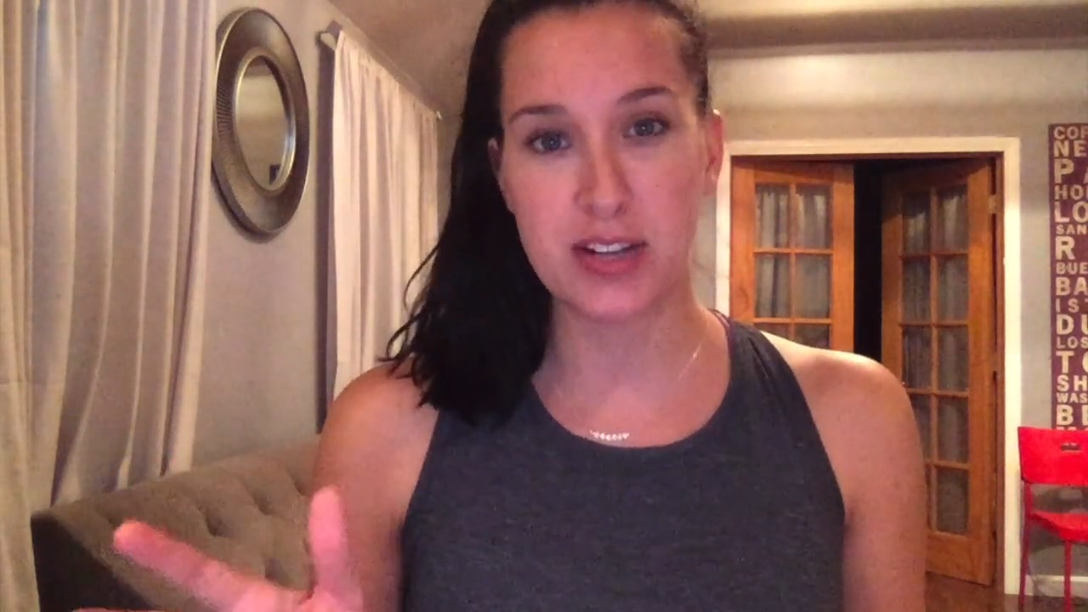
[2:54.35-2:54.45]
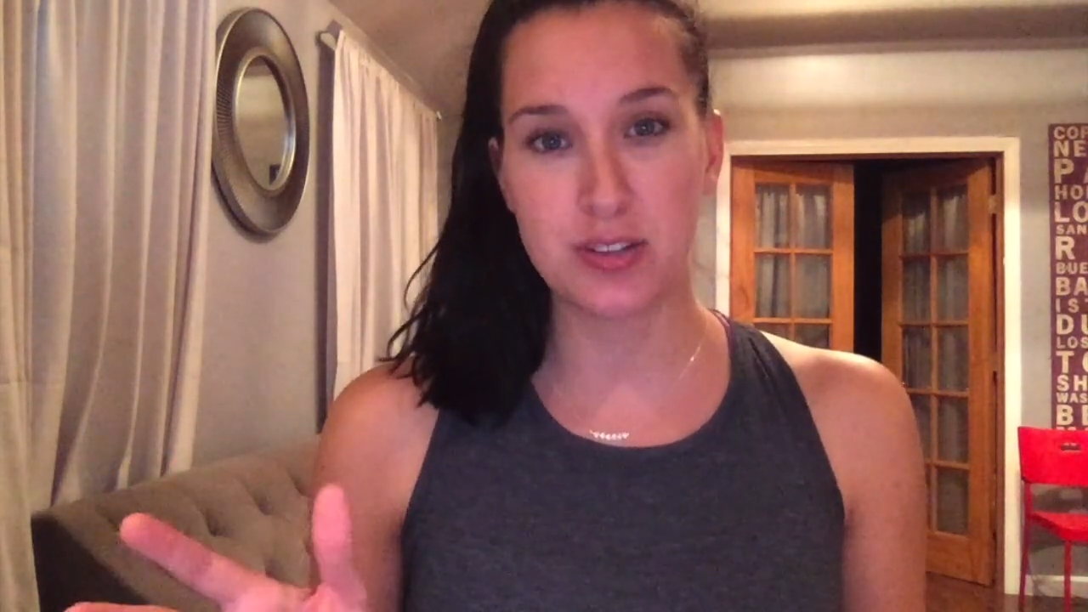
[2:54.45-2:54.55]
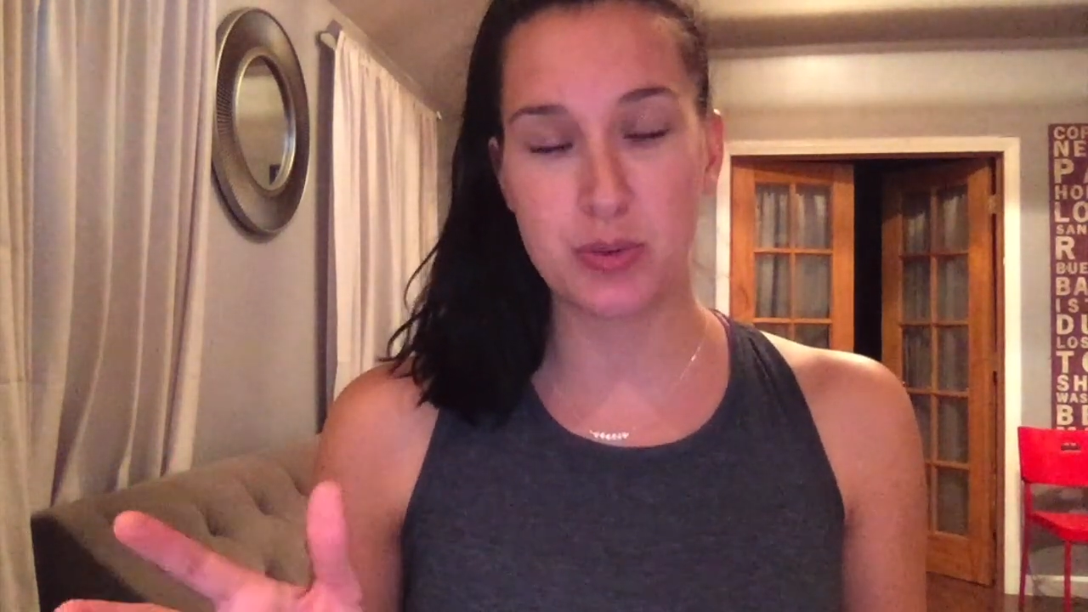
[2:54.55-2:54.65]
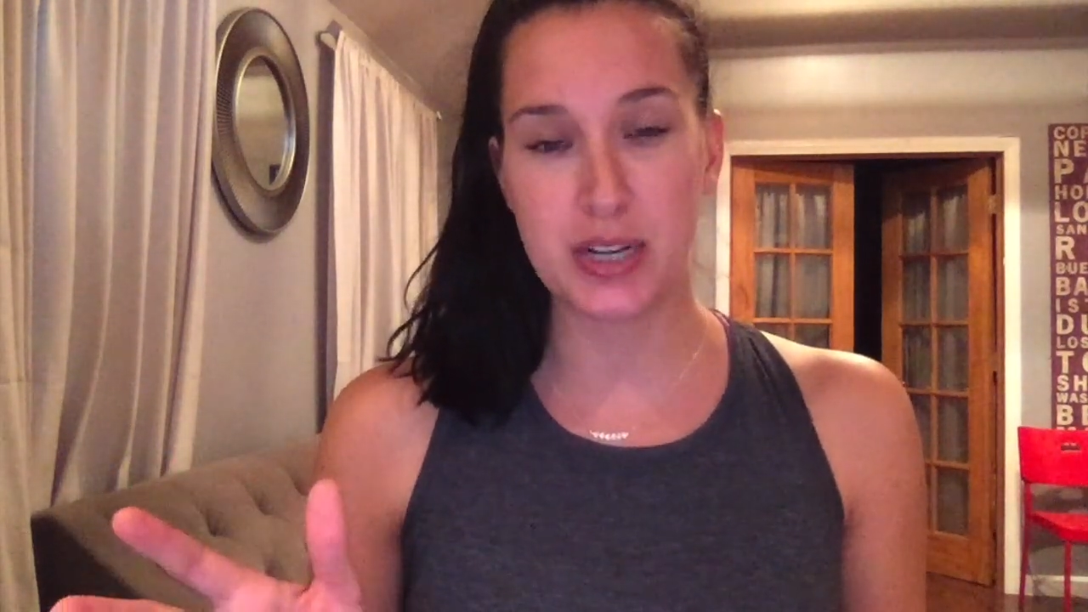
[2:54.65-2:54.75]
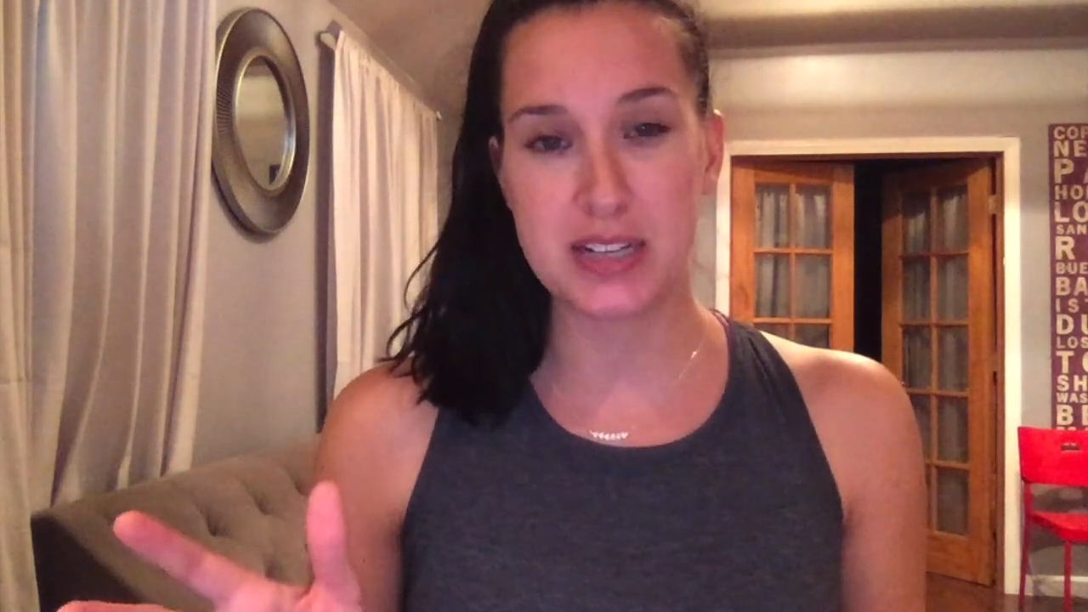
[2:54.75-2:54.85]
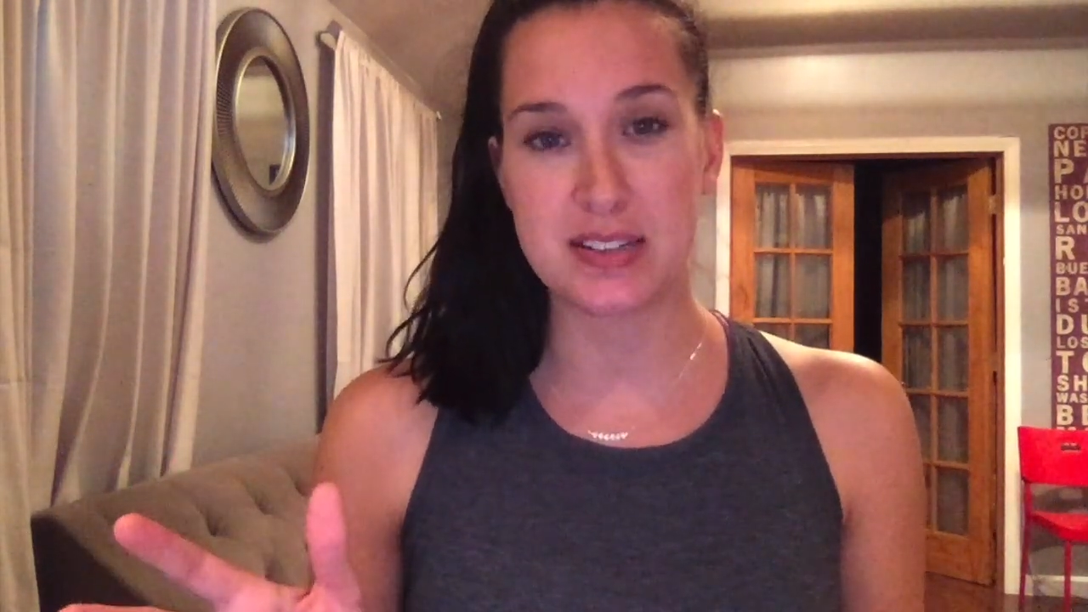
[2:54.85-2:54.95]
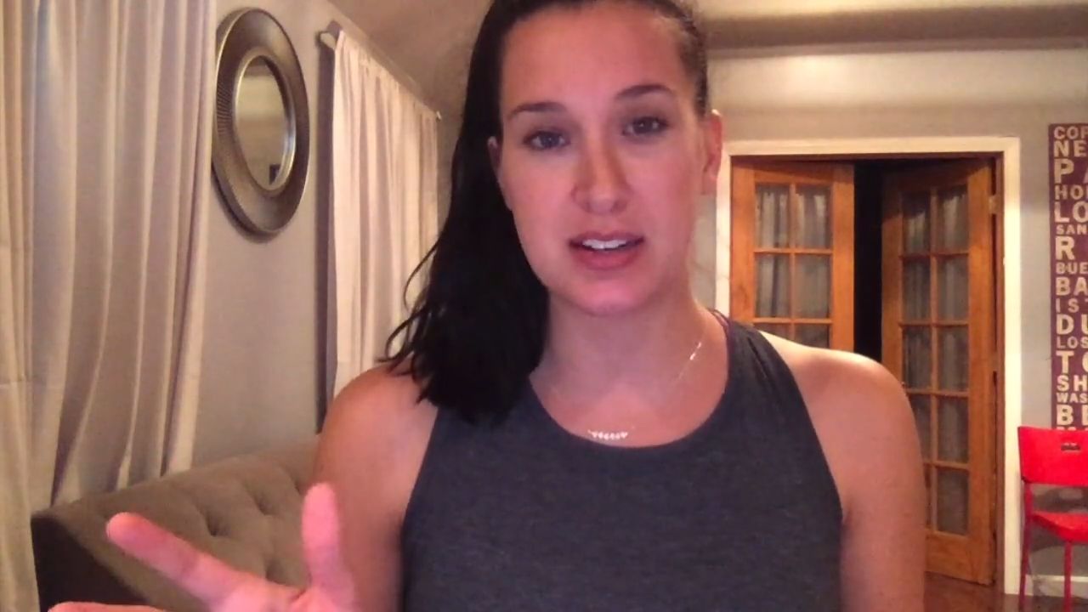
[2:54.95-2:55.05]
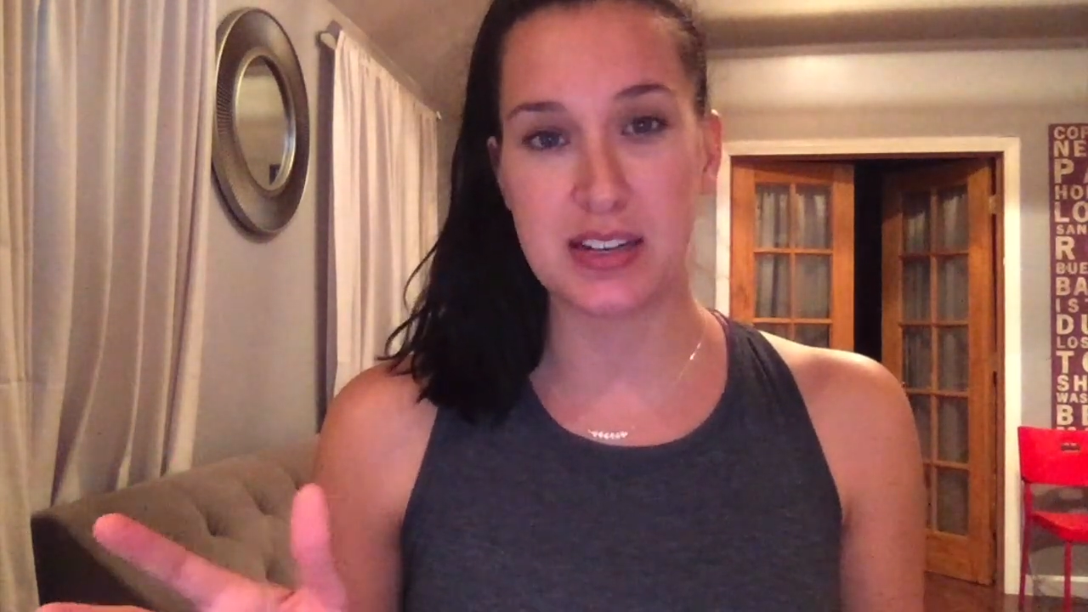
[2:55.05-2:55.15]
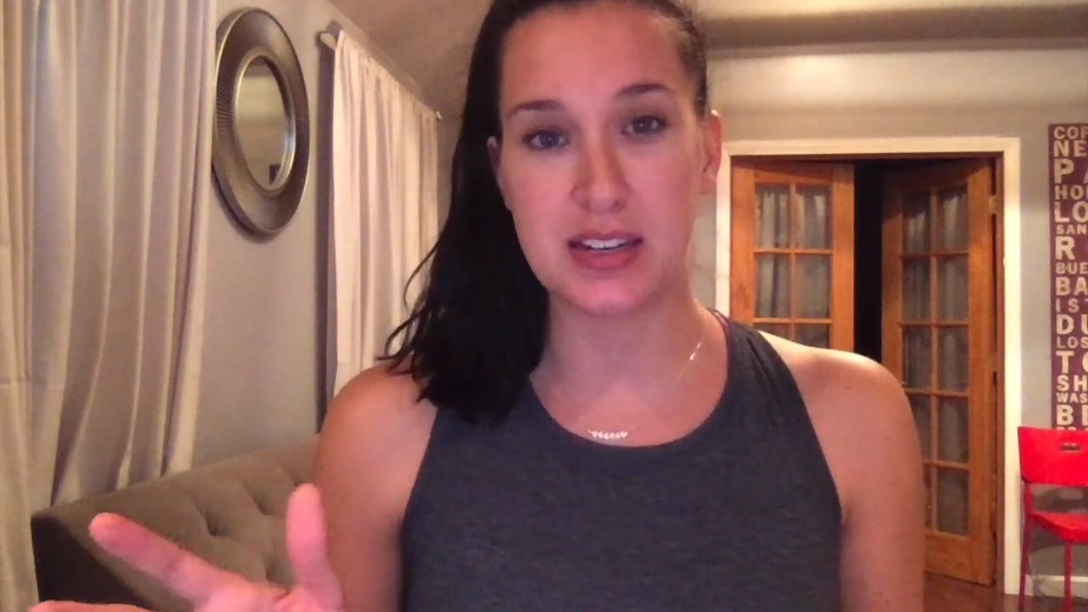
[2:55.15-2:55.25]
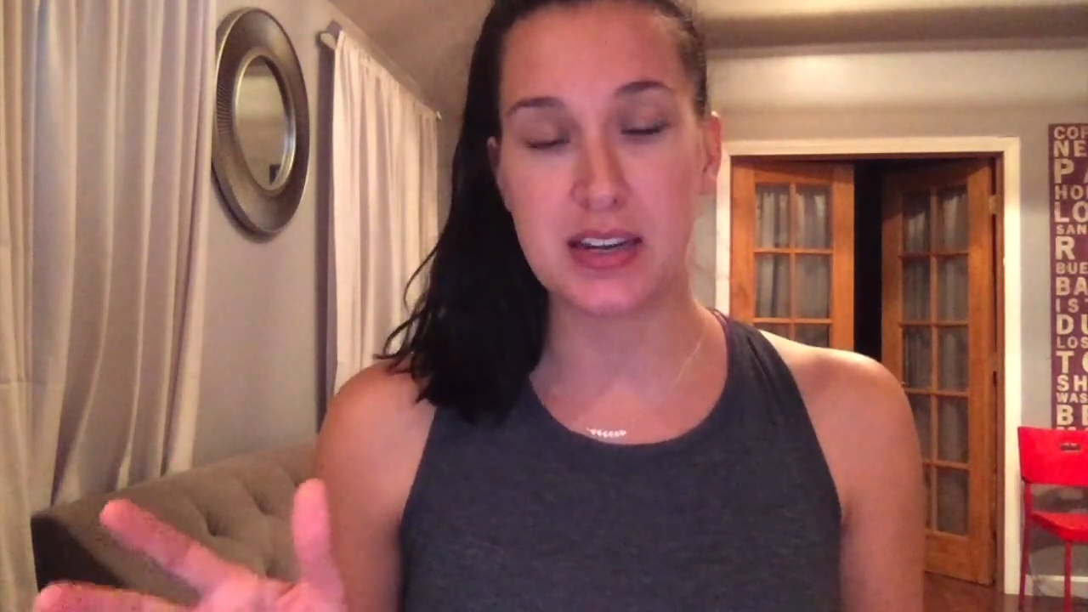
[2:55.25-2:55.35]
do when I
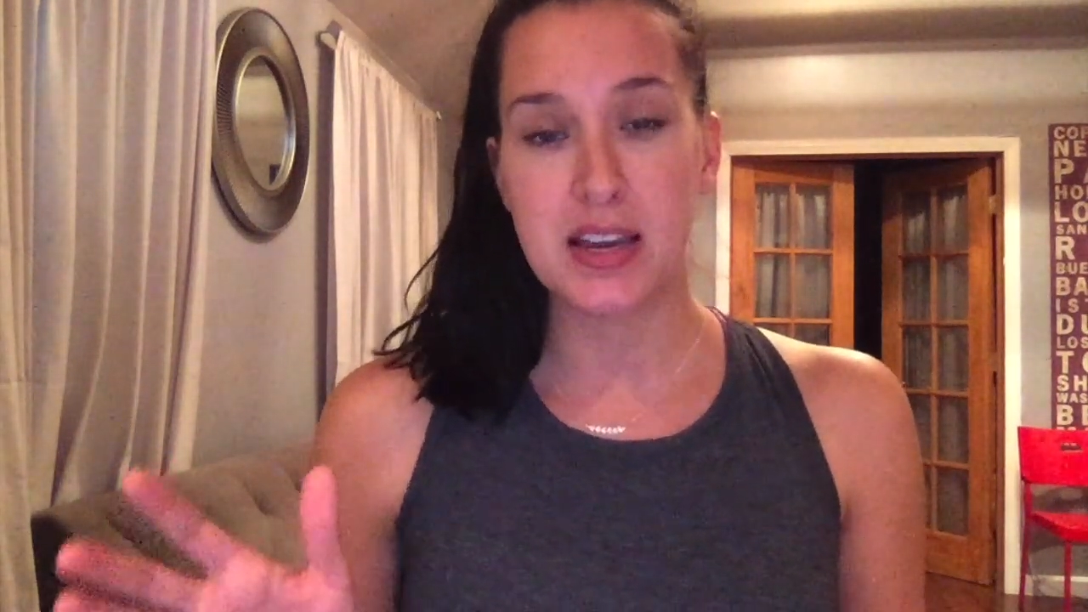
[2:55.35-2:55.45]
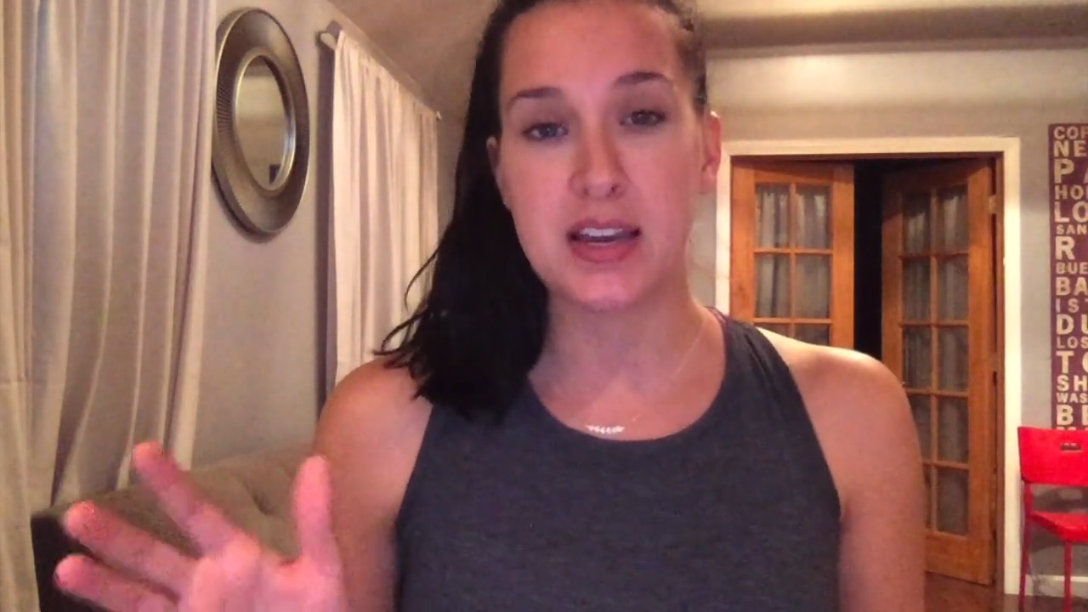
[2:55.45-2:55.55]
study